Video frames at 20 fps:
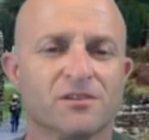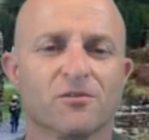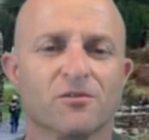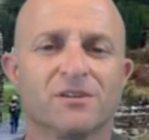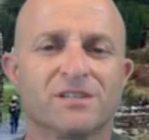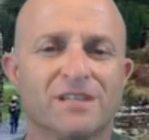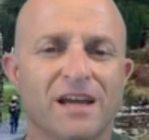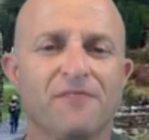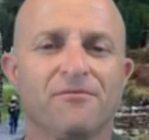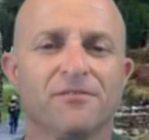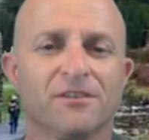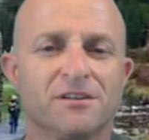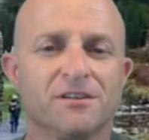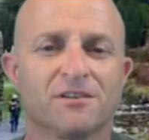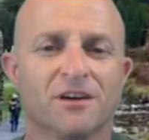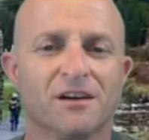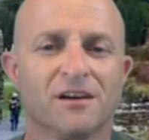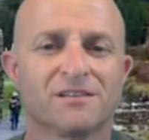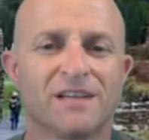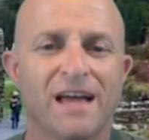So it definitely
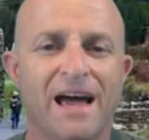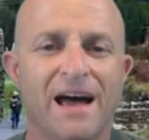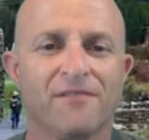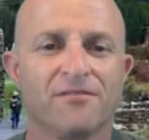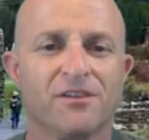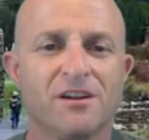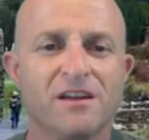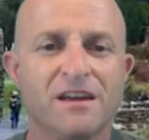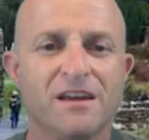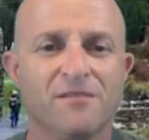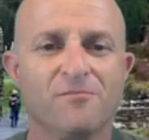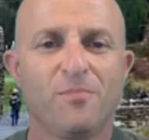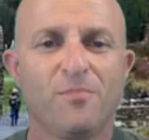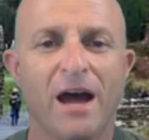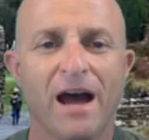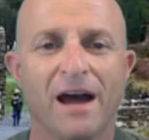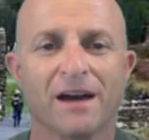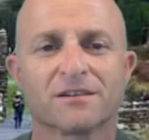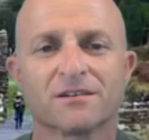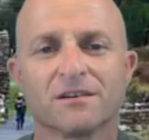does have an
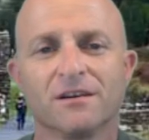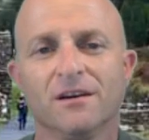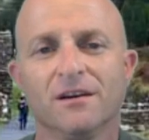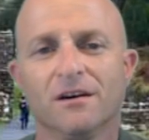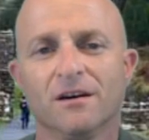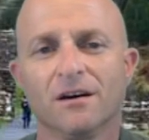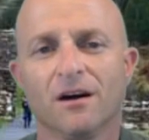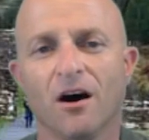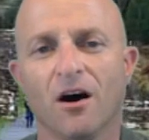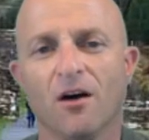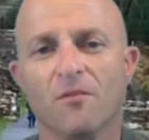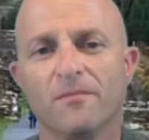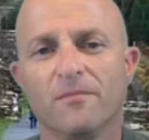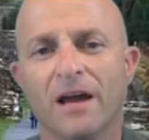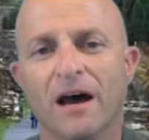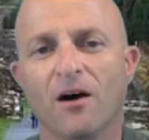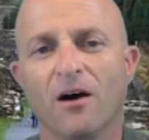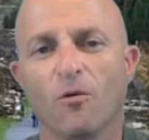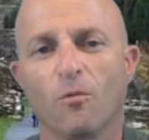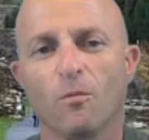impact.
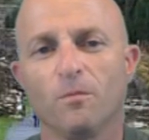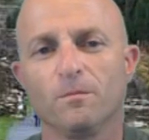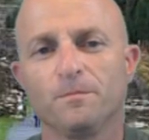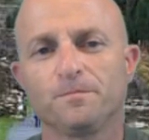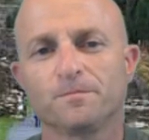Now,